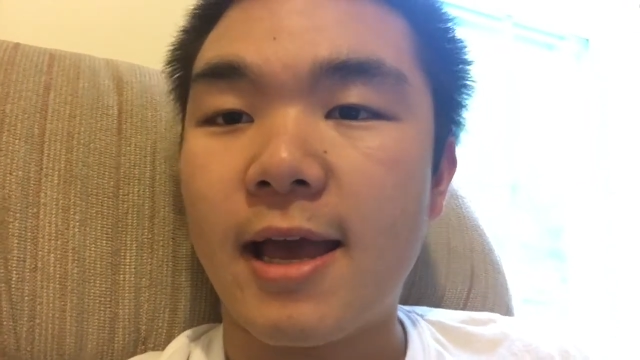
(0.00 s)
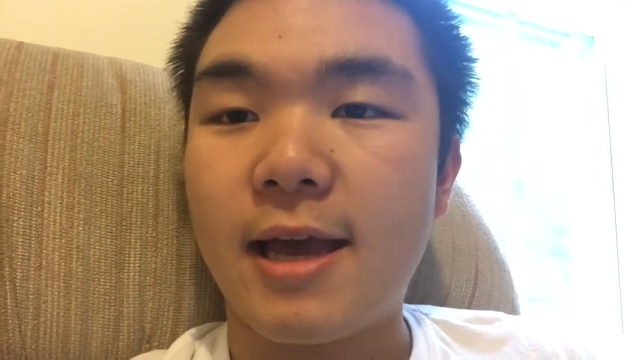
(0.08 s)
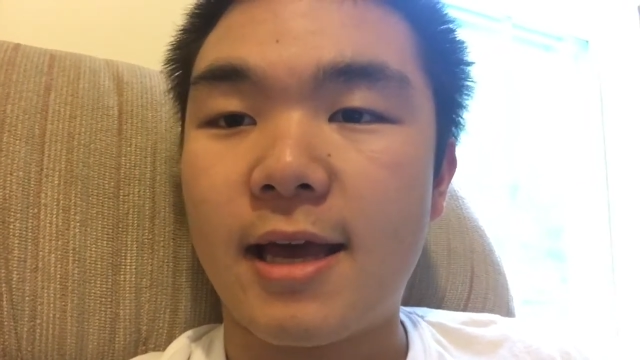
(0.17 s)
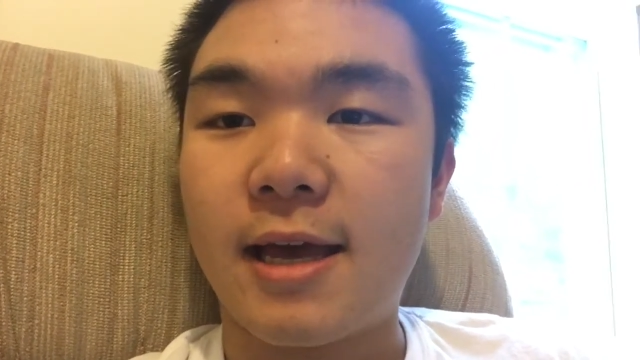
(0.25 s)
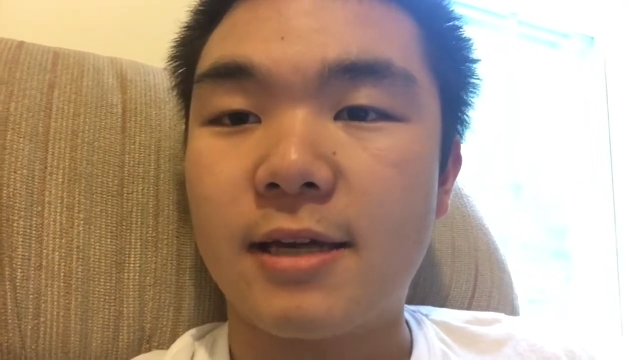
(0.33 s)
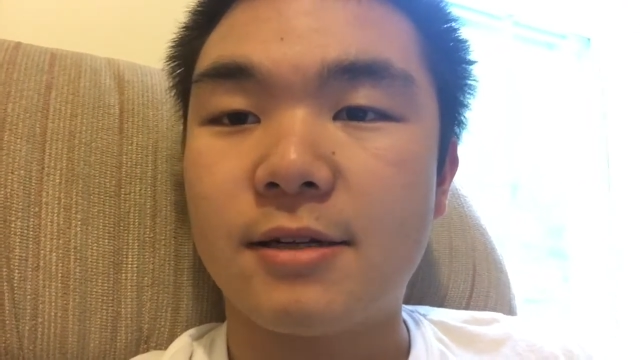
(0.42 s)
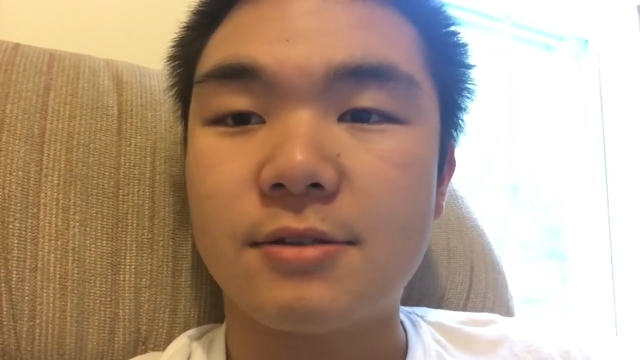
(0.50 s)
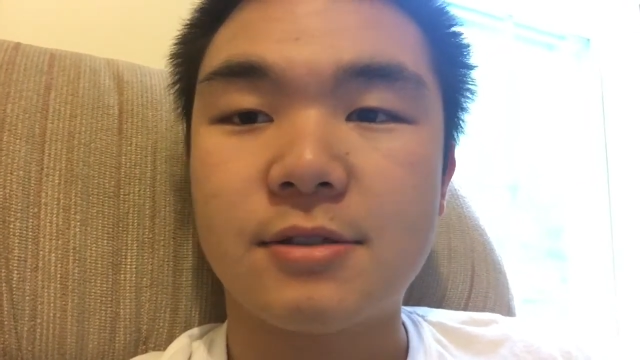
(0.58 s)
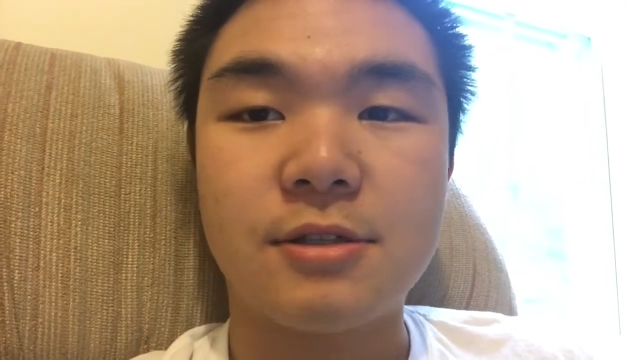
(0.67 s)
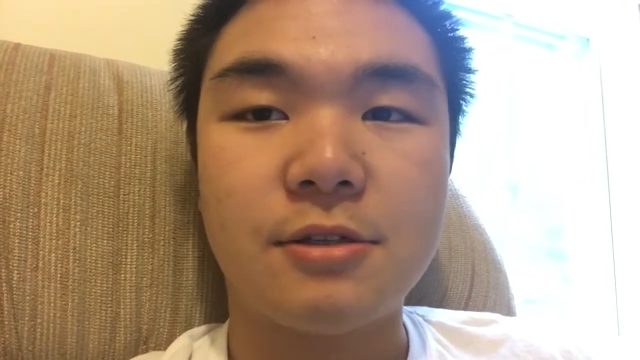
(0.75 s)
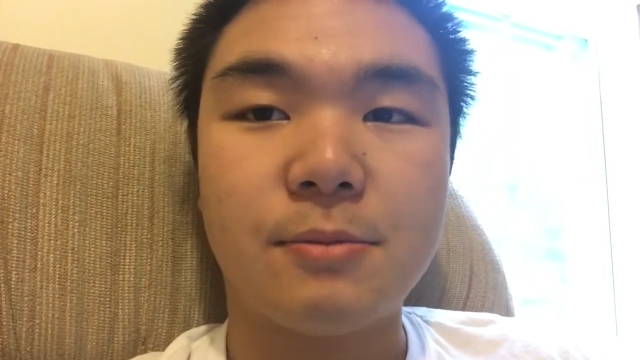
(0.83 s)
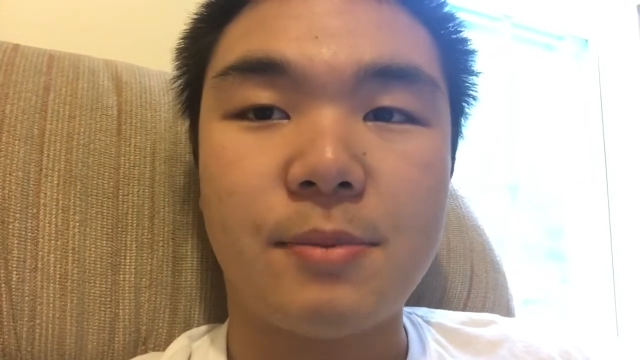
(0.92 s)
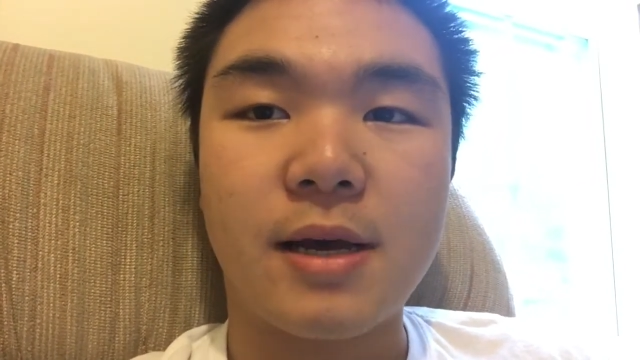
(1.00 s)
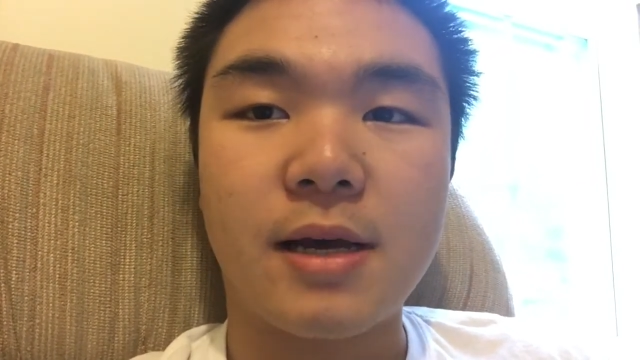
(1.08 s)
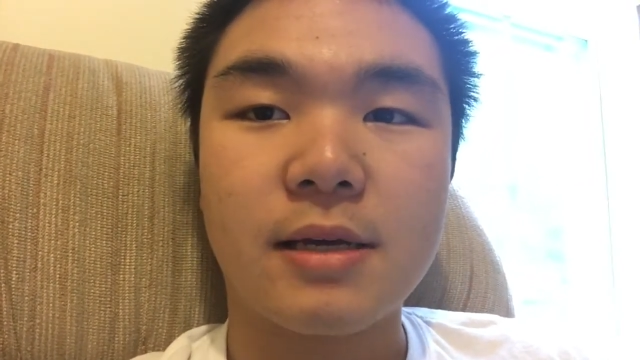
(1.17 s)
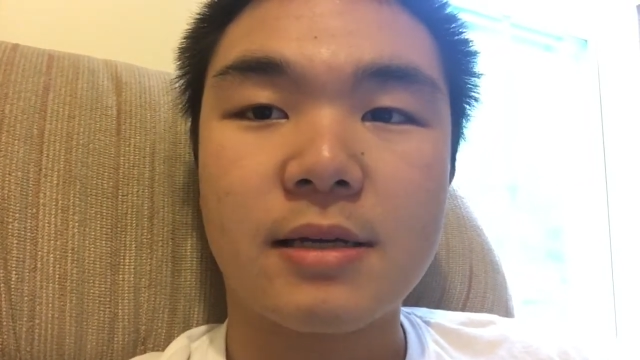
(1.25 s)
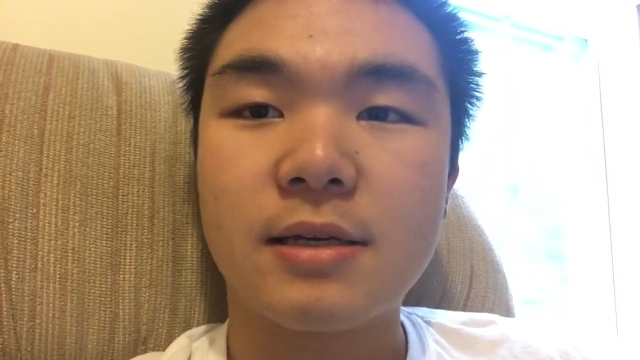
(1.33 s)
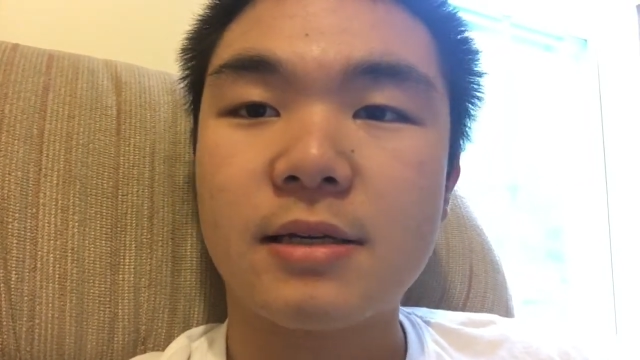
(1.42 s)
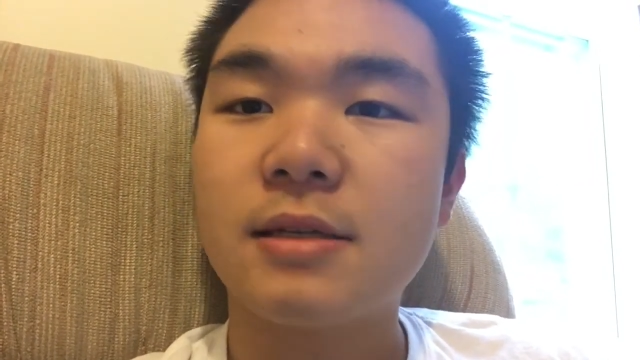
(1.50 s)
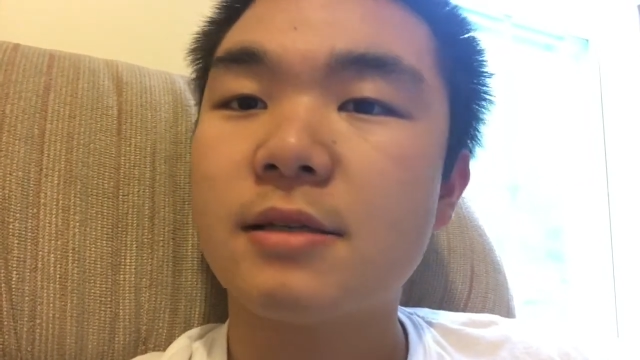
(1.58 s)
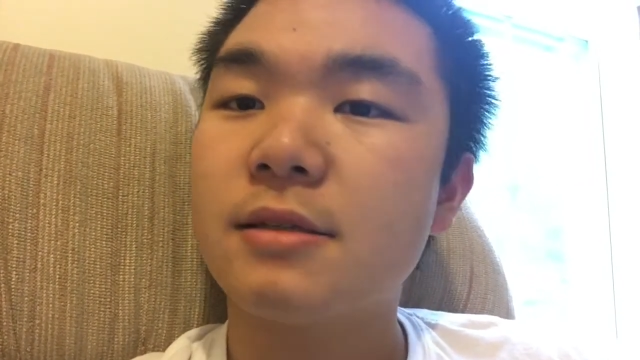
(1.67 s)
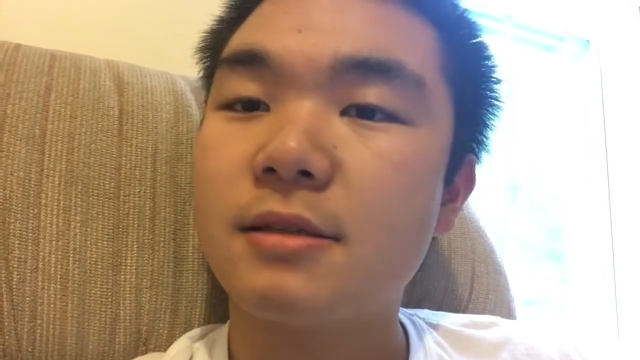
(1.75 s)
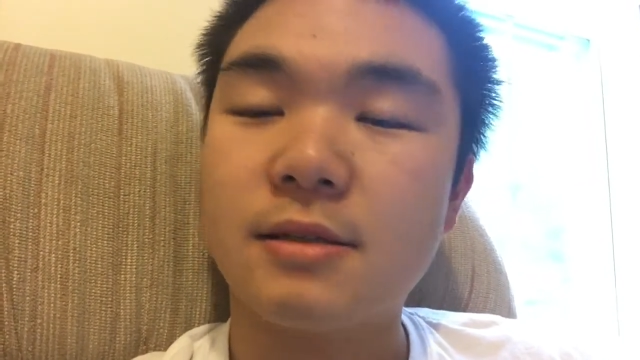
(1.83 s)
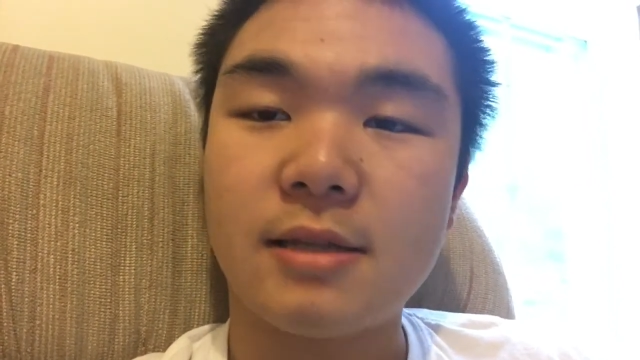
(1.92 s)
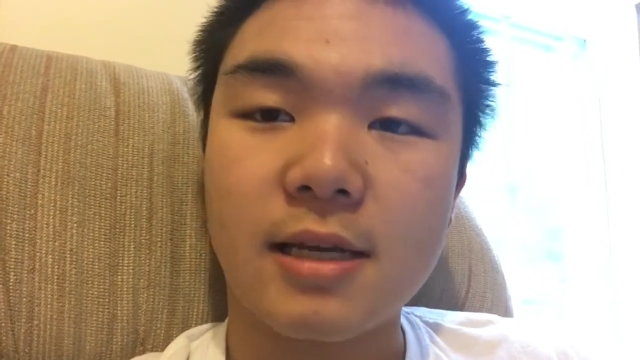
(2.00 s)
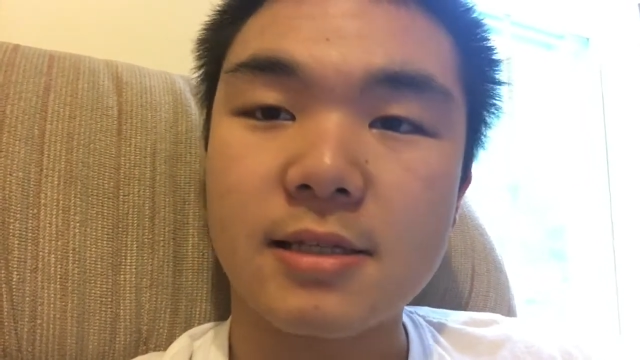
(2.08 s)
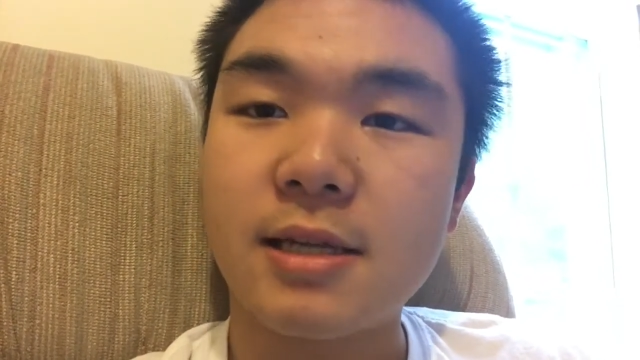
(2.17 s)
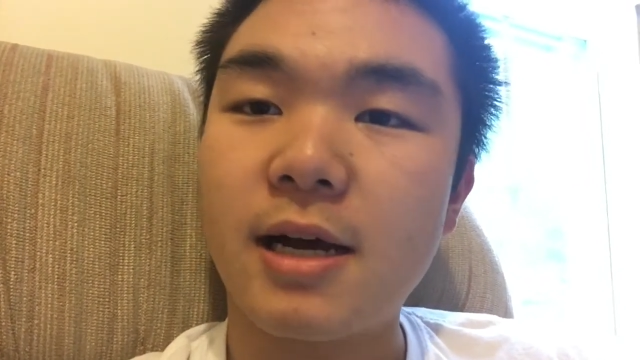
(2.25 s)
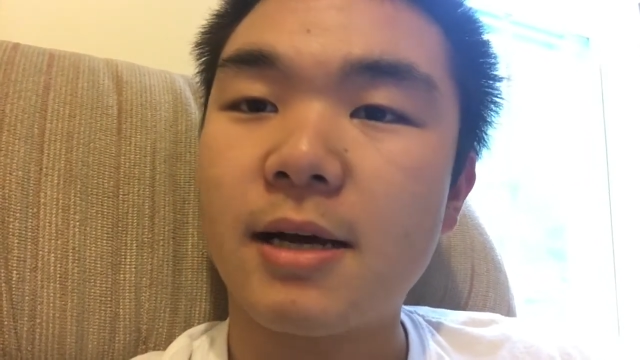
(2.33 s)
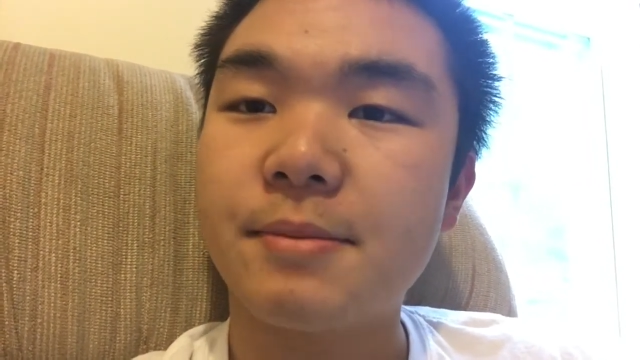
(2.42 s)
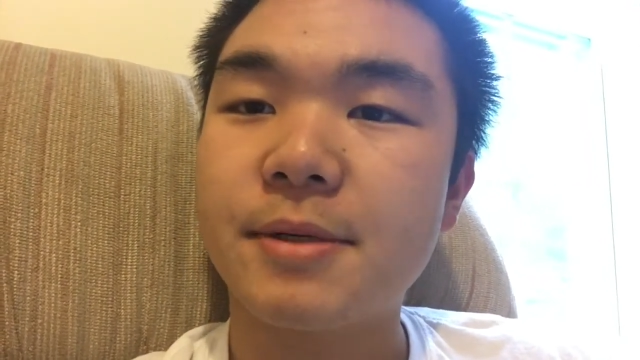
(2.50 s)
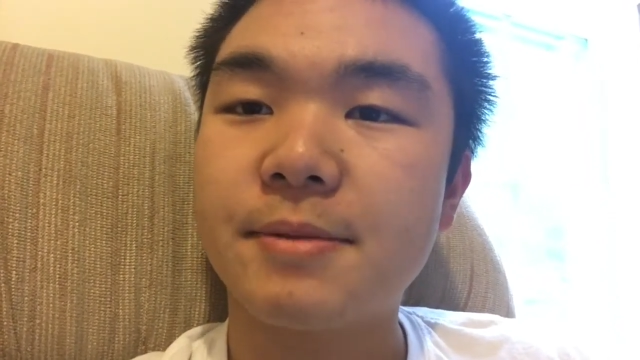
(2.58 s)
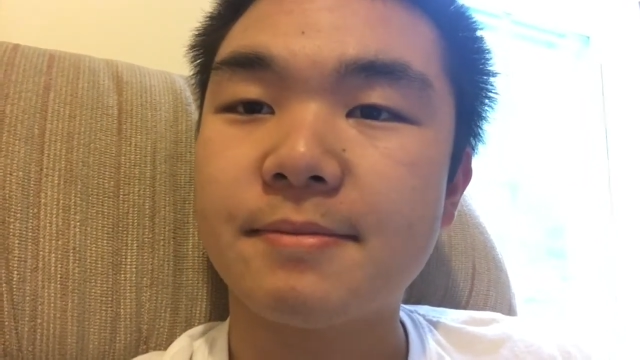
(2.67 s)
and I'll see you back next time.